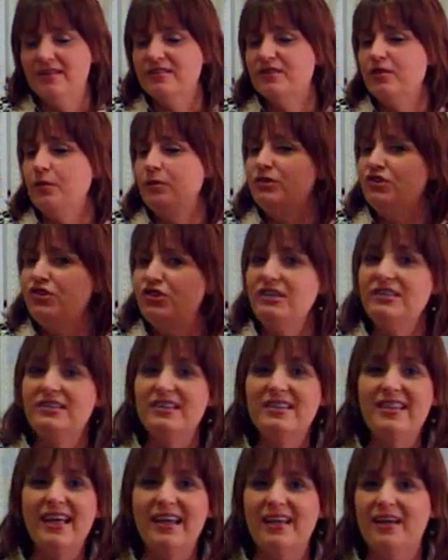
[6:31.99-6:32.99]
So when she's
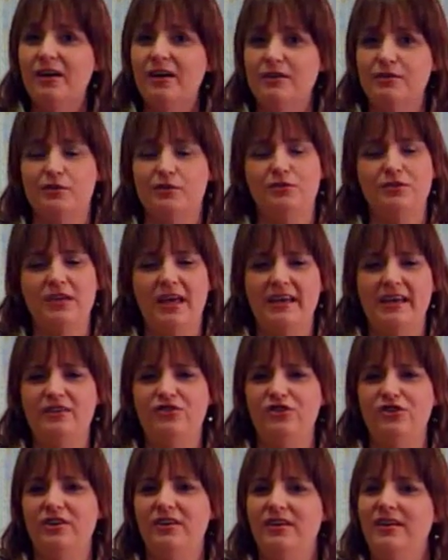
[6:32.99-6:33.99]
in that
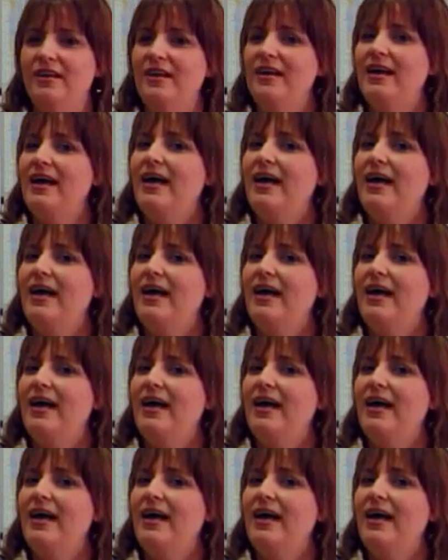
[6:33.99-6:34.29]
consultation,